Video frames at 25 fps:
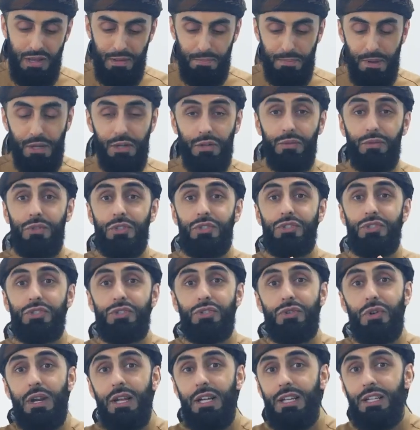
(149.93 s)
but a
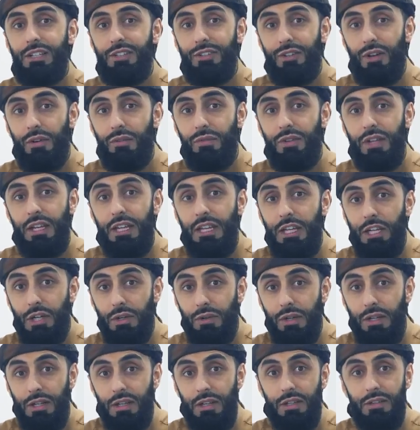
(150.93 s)
restraint of the
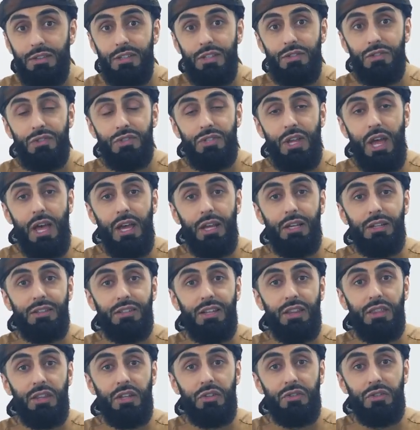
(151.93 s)
hearing and the sight
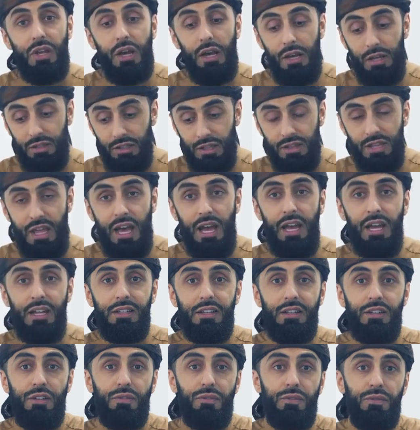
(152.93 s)
and the tongue and the hand
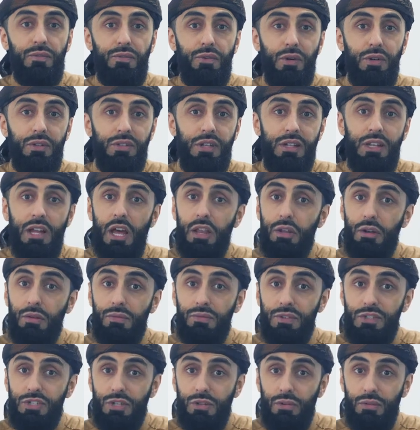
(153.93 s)
and the foot and other
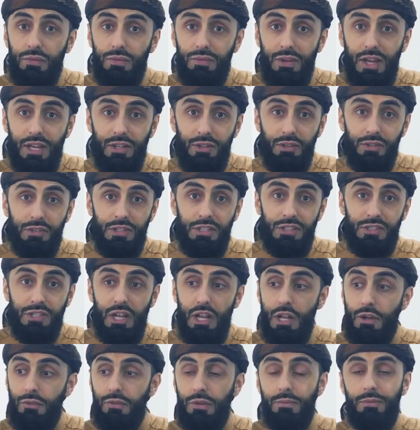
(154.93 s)
physical faculties
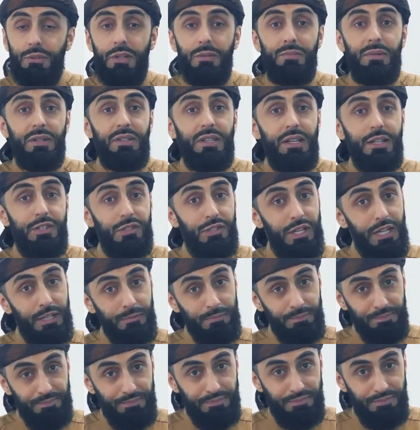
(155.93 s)
from committing sin.